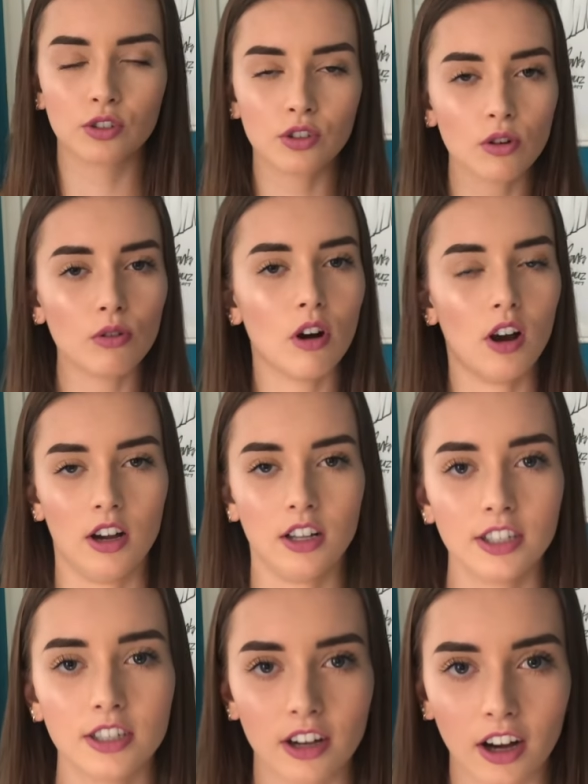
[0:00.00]
So
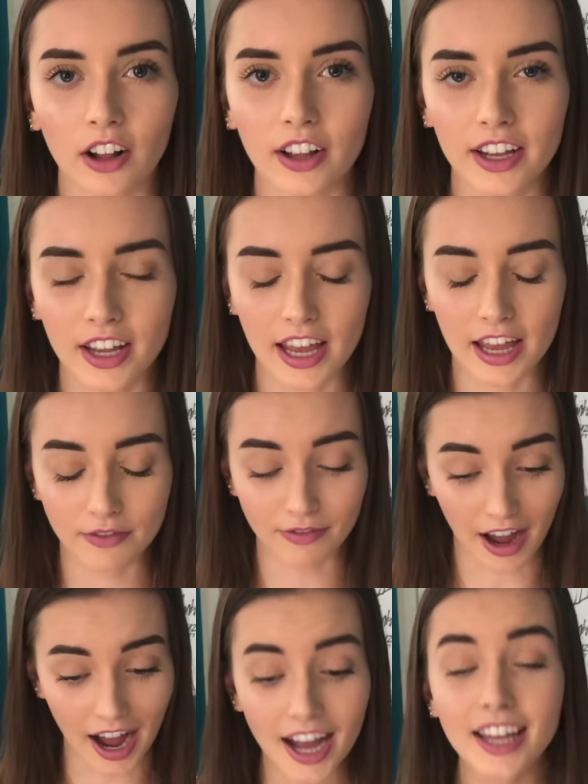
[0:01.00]
all in all, if
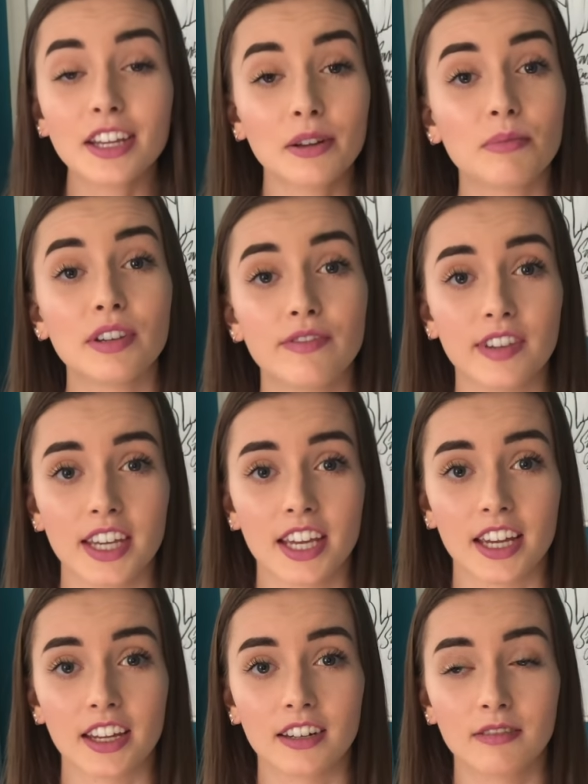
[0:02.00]
I can be
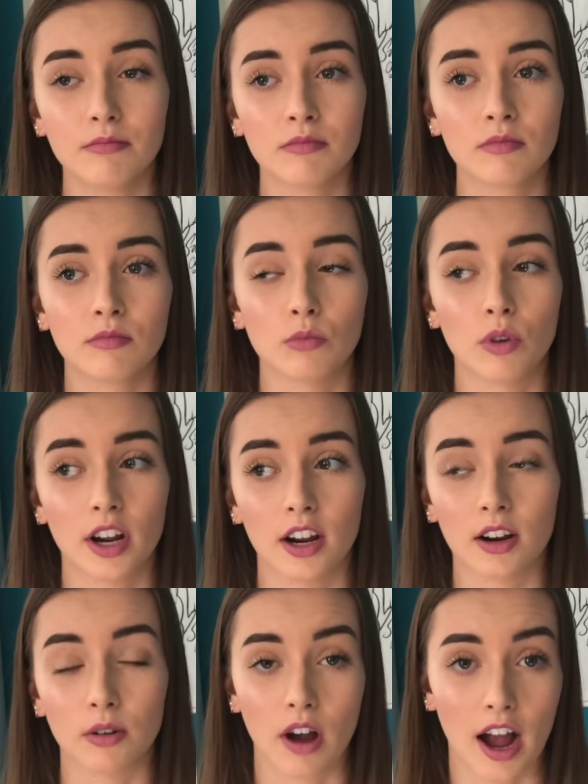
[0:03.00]
vegan,
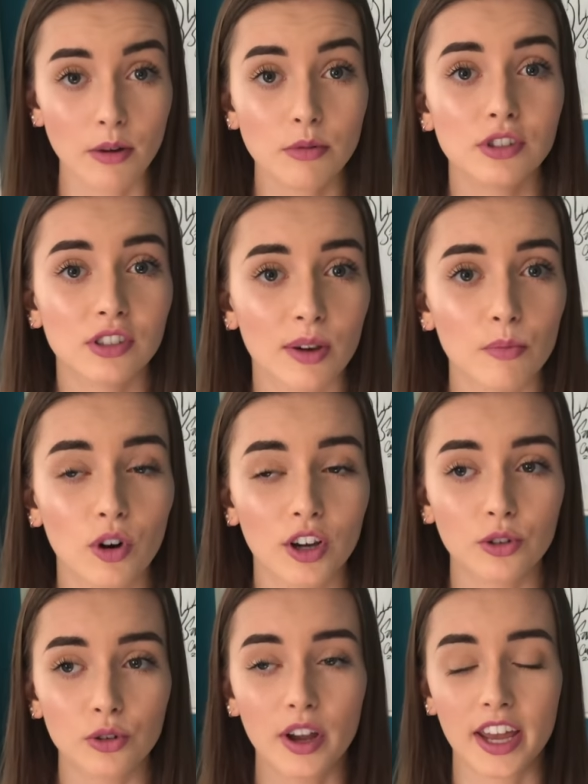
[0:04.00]
where I was
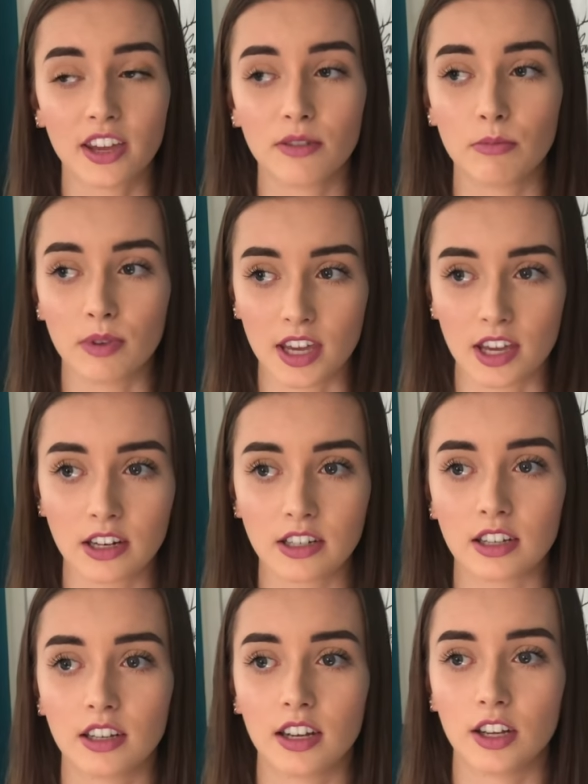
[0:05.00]
someone who ate
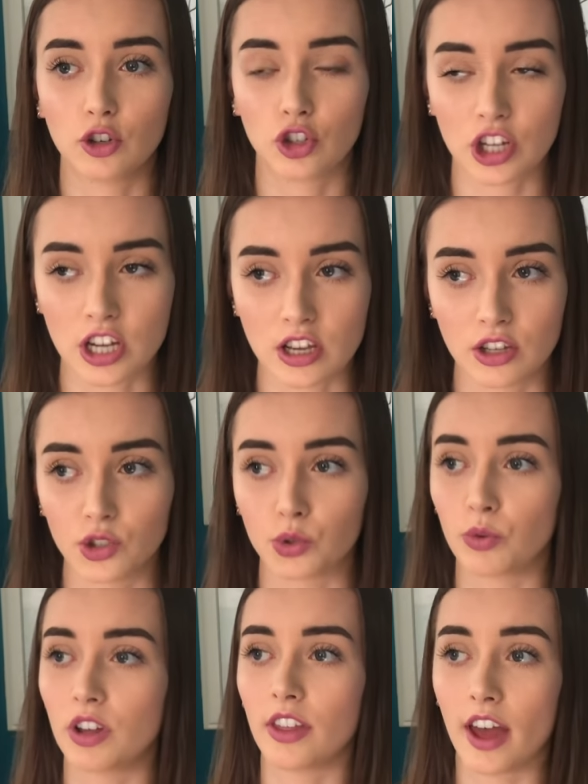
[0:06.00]
meat and cheese
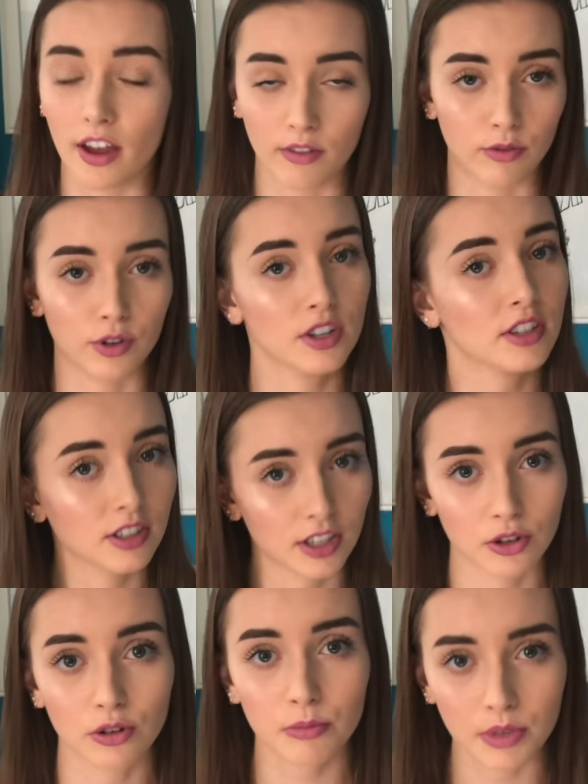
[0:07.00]
with every
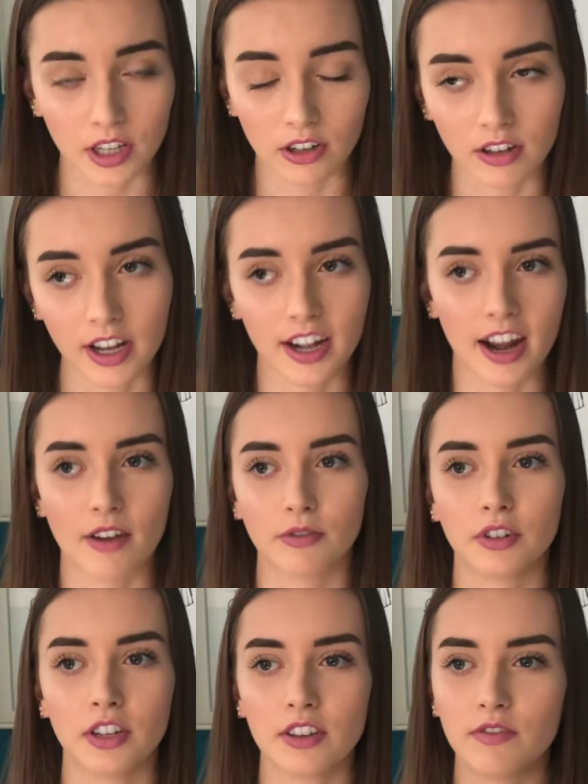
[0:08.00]
single meal and
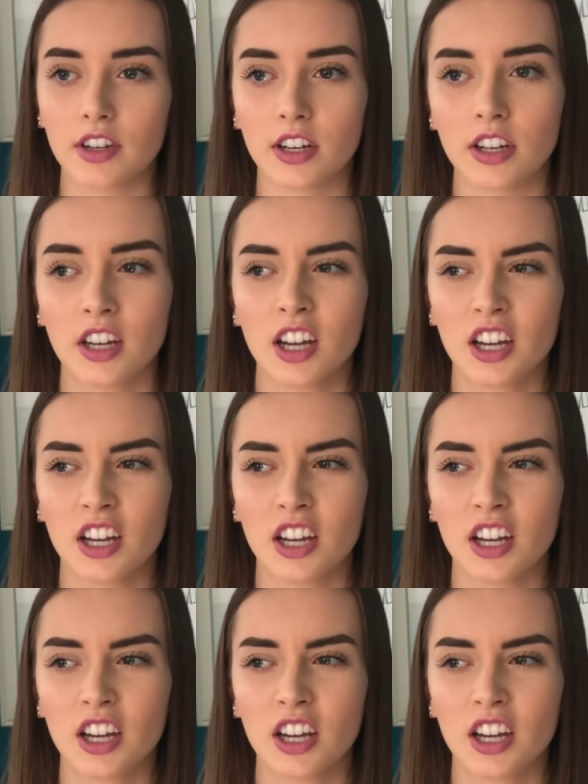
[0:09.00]
never even